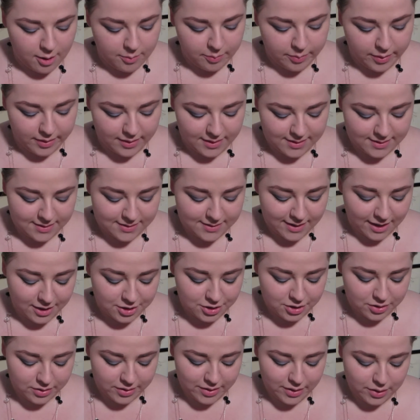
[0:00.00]
but this is
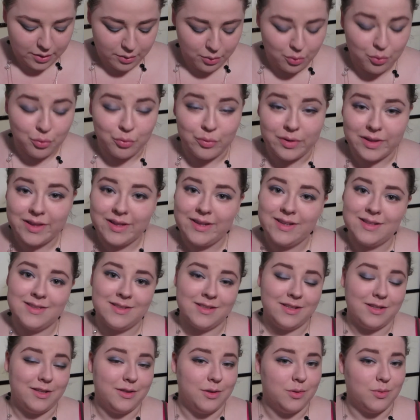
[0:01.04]
actually really
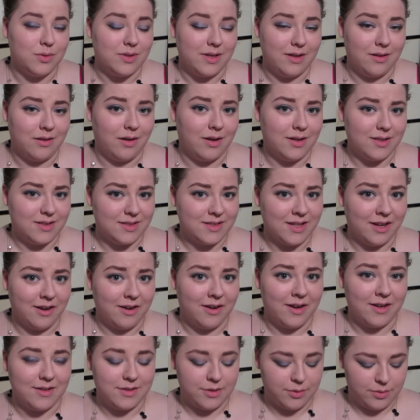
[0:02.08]
easy to use and not as
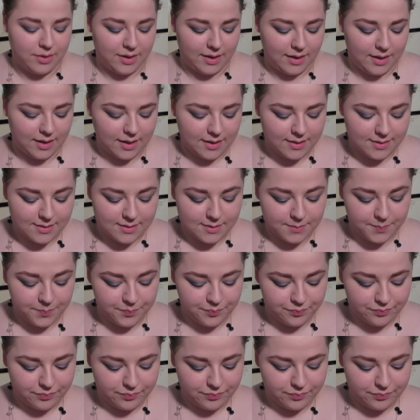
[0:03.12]
scary as you think it is.